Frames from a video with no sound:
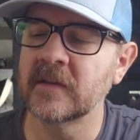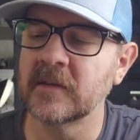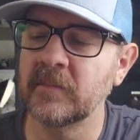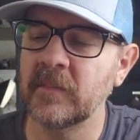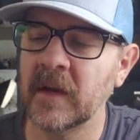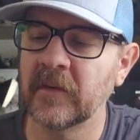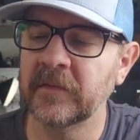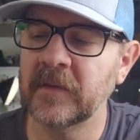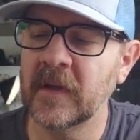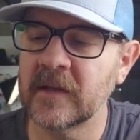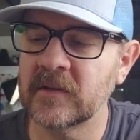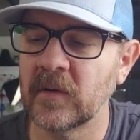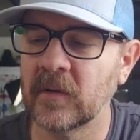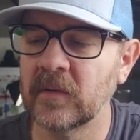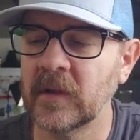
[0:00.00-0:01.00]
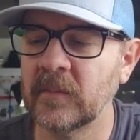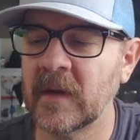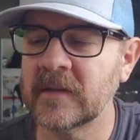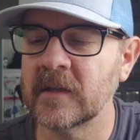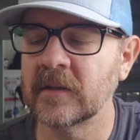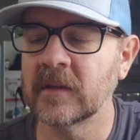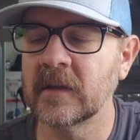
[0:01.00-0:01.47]
a metal flake, so it really
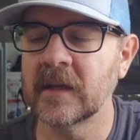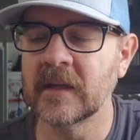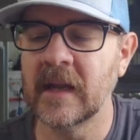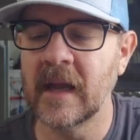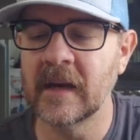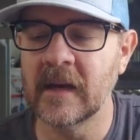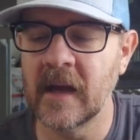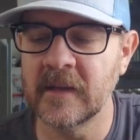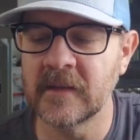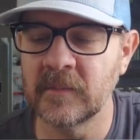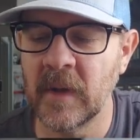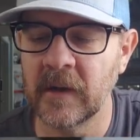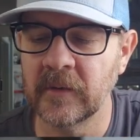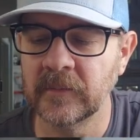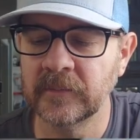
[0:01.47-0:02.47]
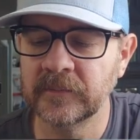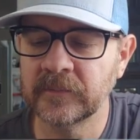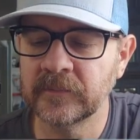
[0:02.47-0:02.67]
makes it look like an anodized metal.